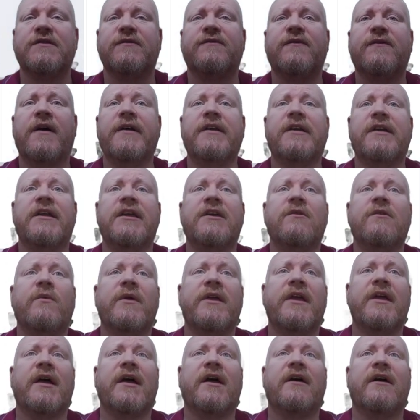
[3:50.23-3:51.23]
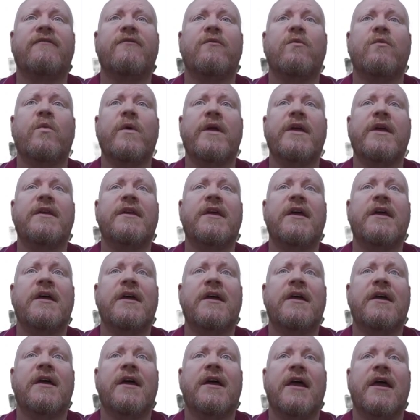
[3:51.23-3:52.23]
finally, we have
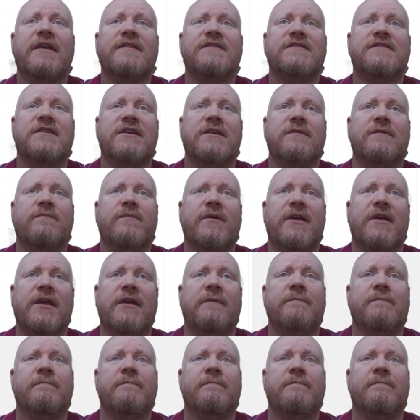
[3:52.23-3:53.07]
WinSCP.